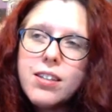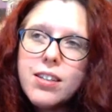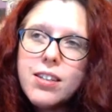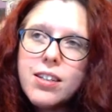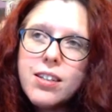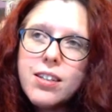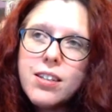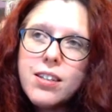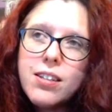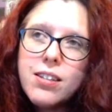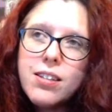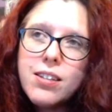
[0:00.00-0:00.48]

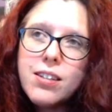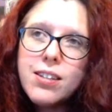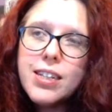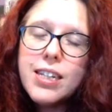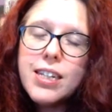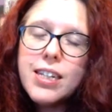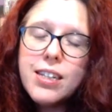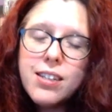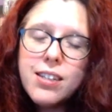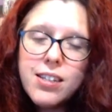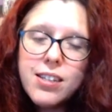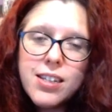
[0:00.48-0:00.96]
The
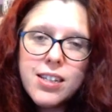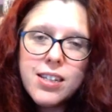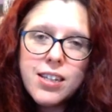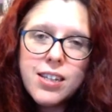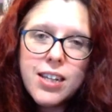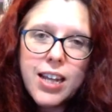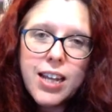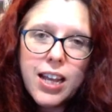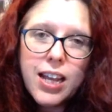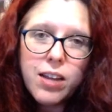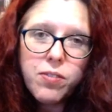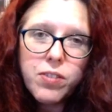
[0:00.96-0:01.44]
CDC and
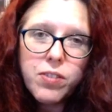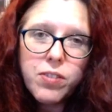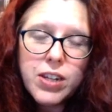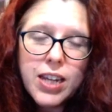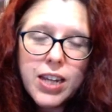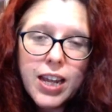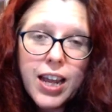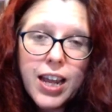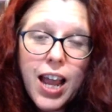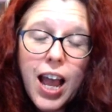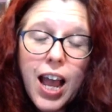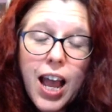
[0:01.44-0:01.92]
the
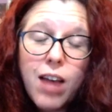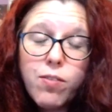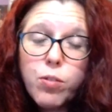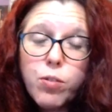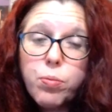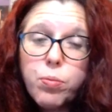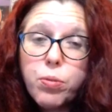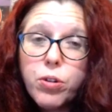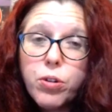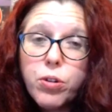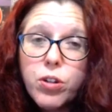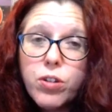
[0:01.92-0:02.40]
FDA have
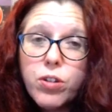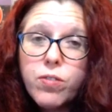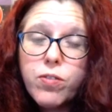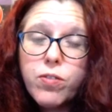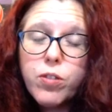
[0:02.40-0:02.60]
approved